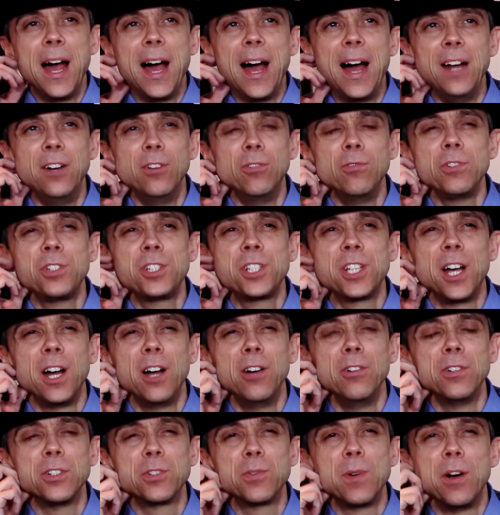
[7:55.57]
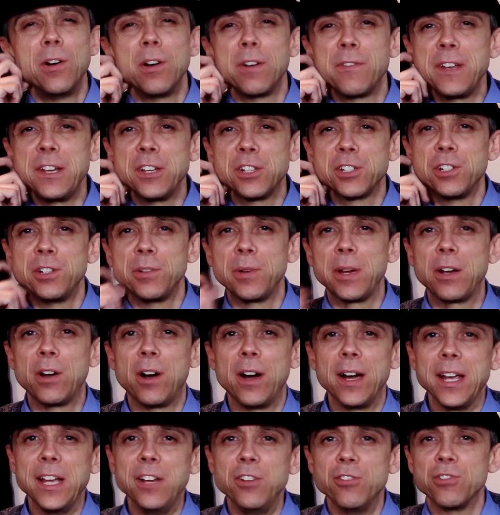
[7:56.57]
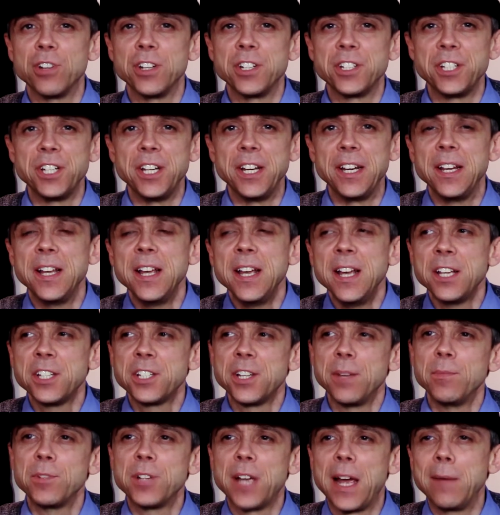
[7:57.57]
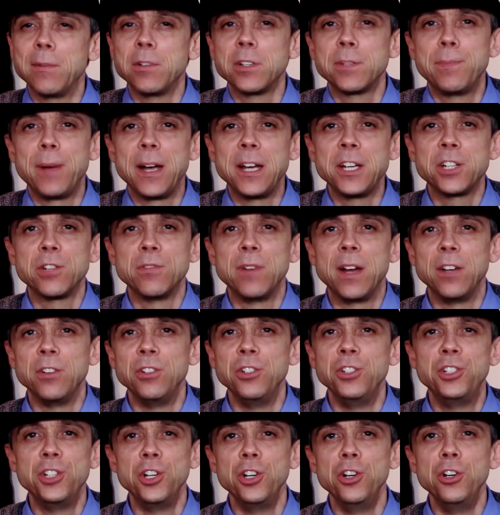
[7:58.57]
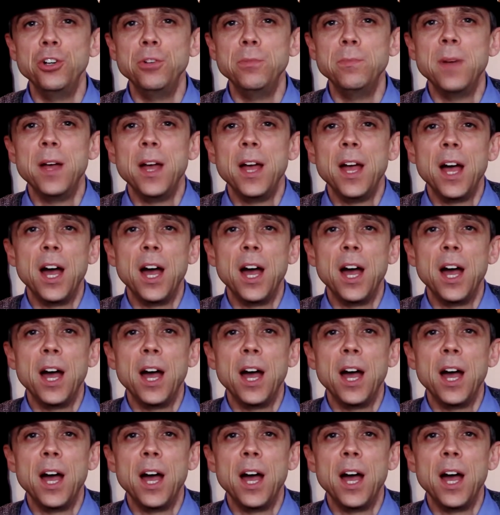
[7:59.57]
and also, as well, I think it's going to be quite interesting, some tables based around Doom